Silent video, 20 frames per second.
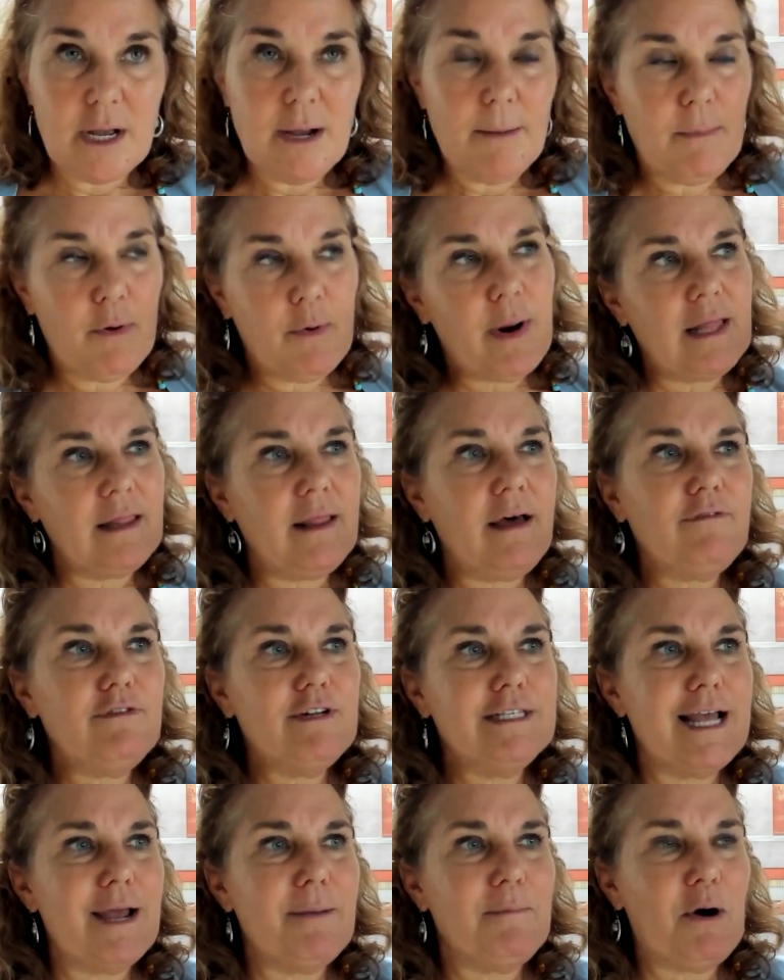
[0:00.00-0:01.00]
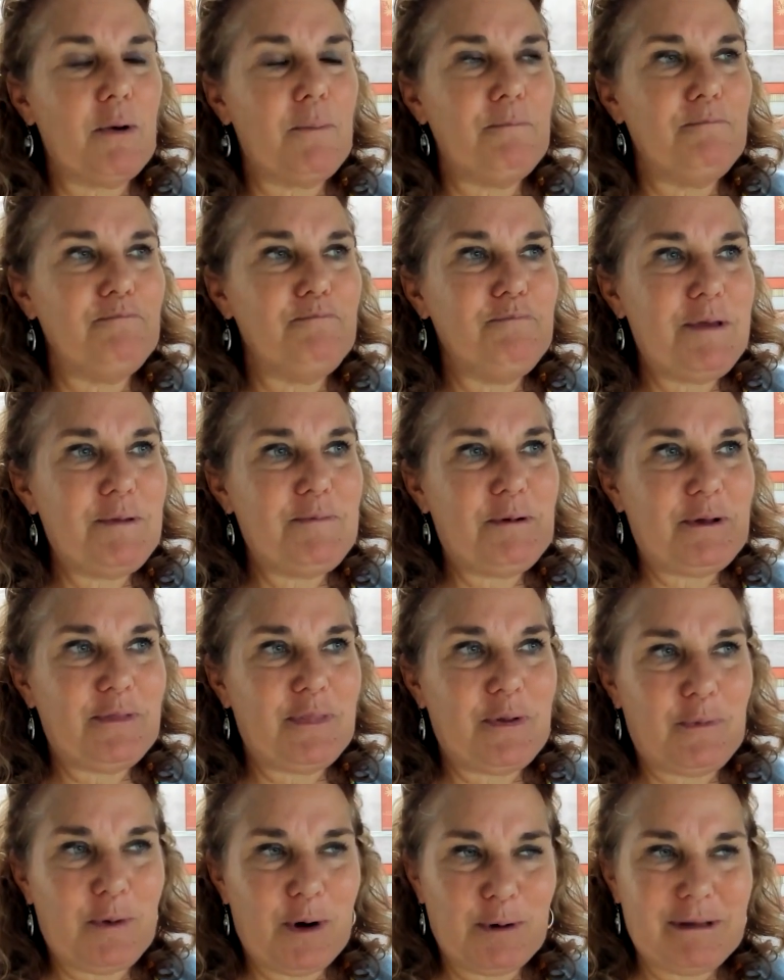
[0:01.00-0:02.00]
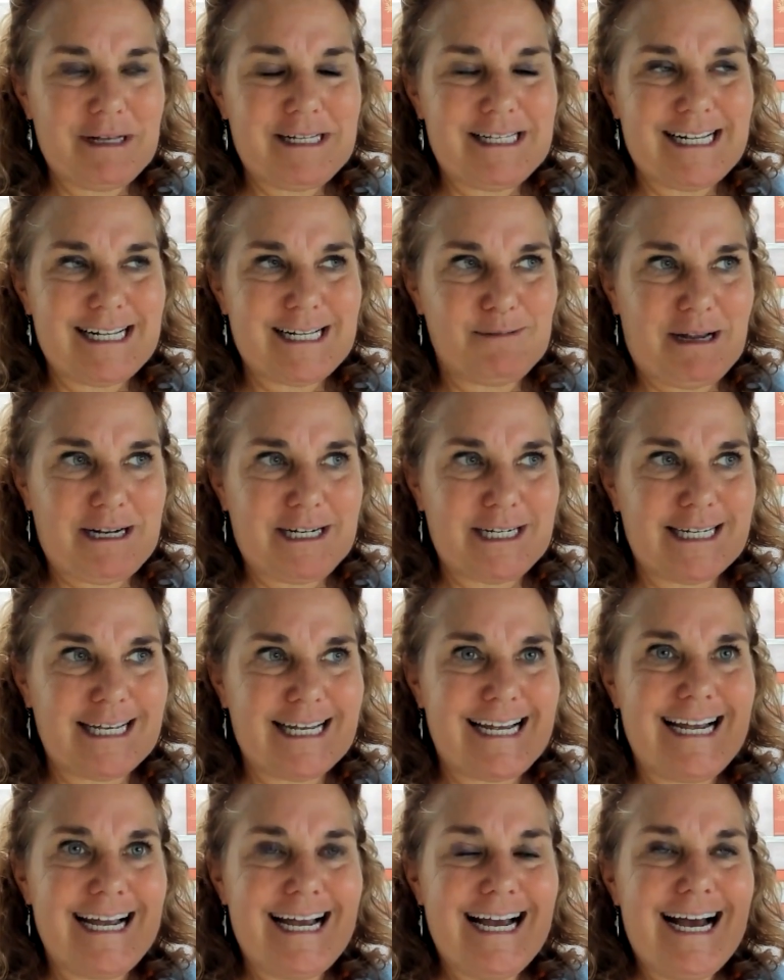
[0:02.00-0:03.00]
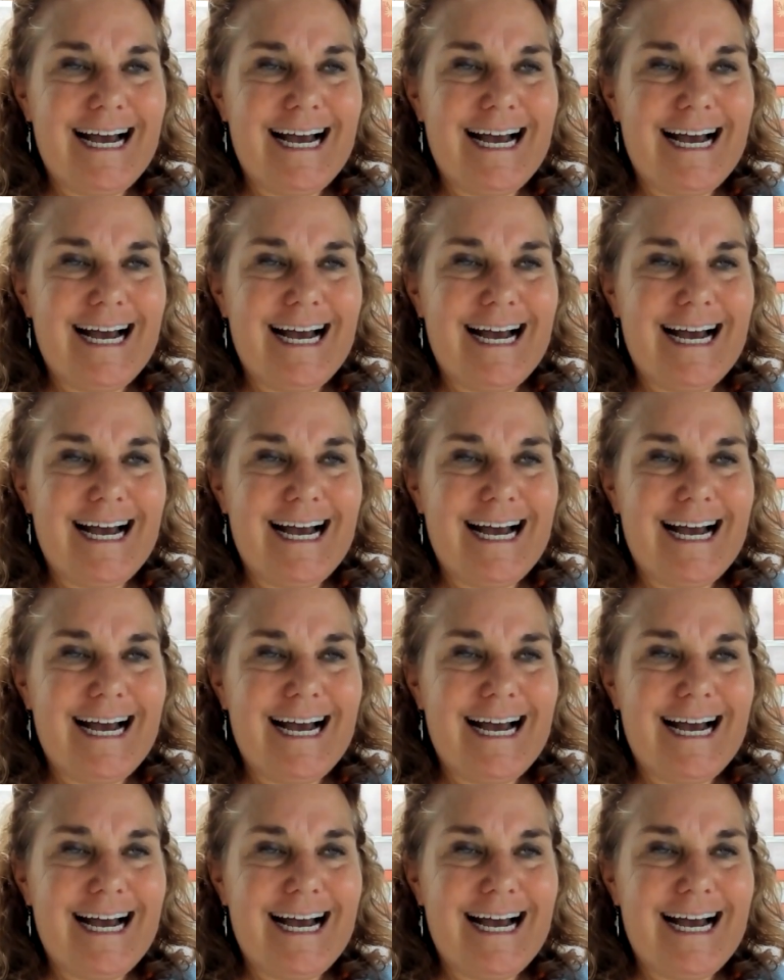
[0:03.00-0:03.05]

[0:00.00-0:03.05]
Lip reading: What I love to say about people in the workplace, especially,